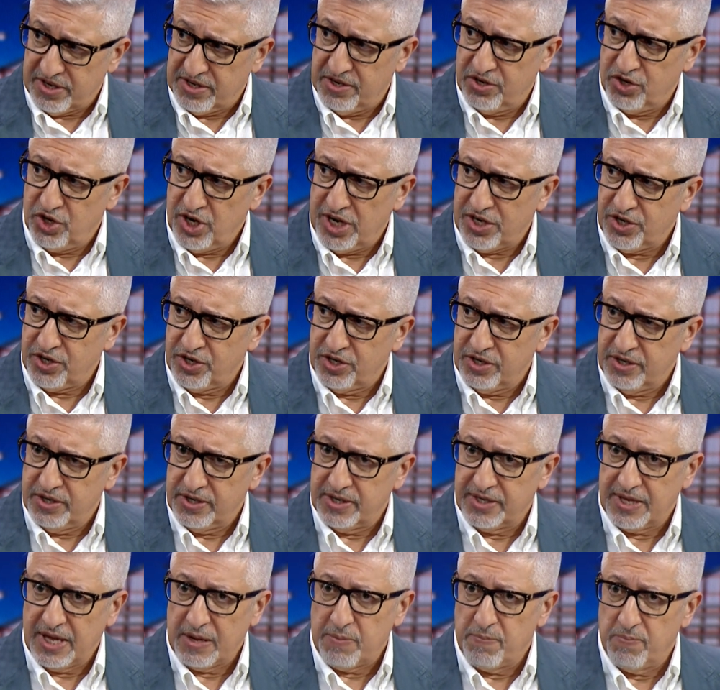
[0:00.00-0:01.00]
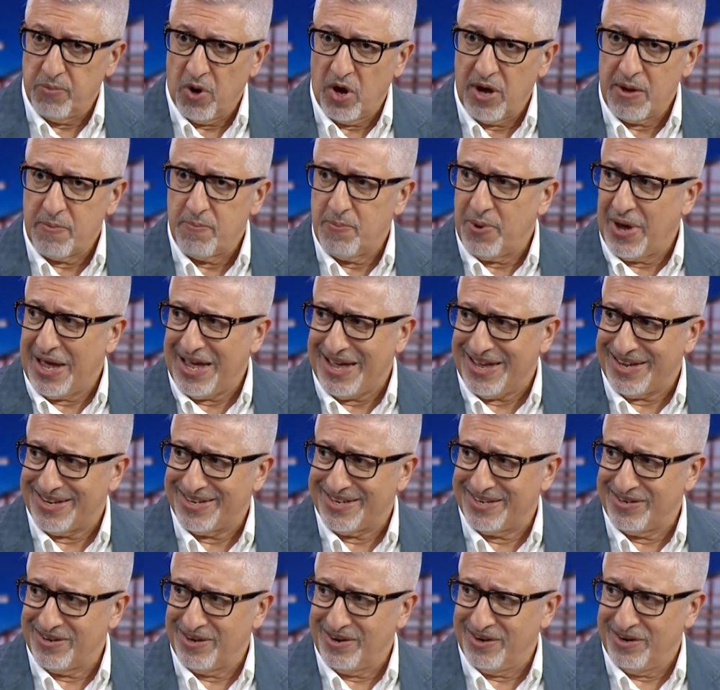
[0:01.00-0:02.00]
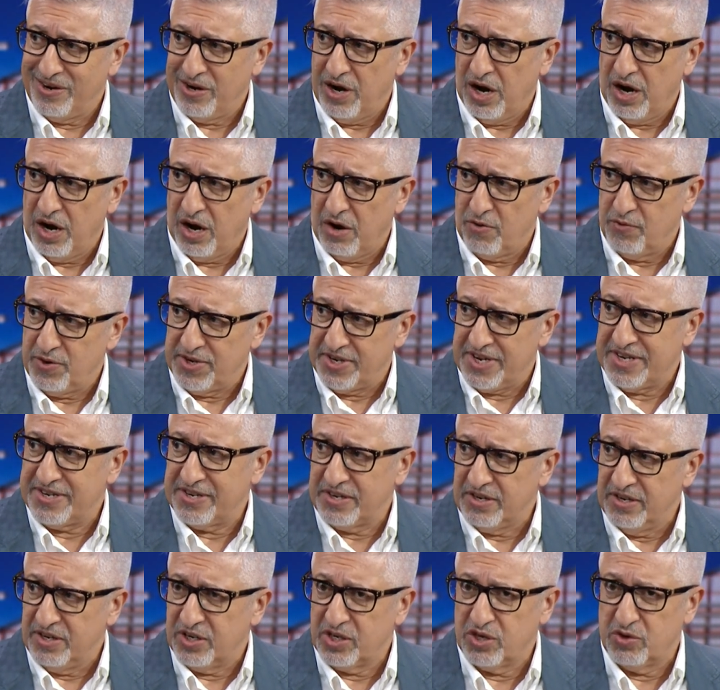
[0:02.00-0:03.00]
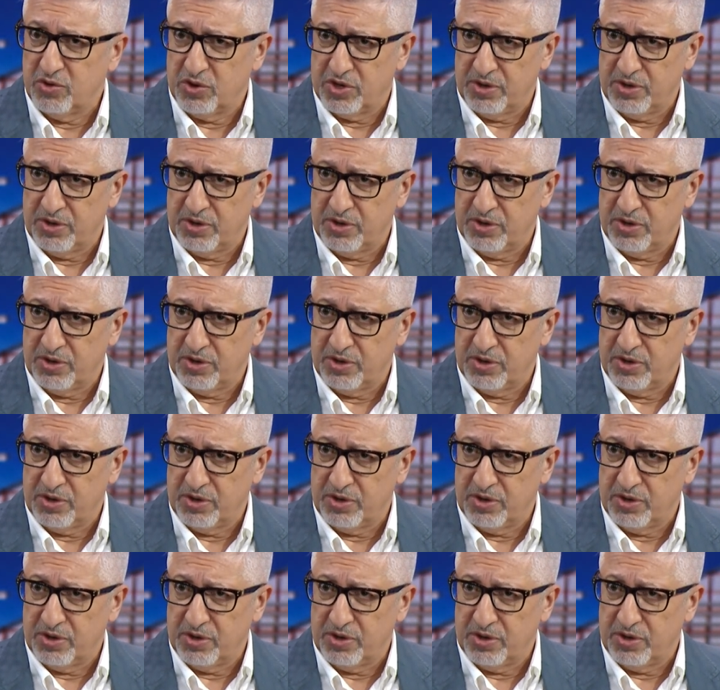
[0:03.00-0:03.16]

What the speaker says: suggestions, they bypass our resistance,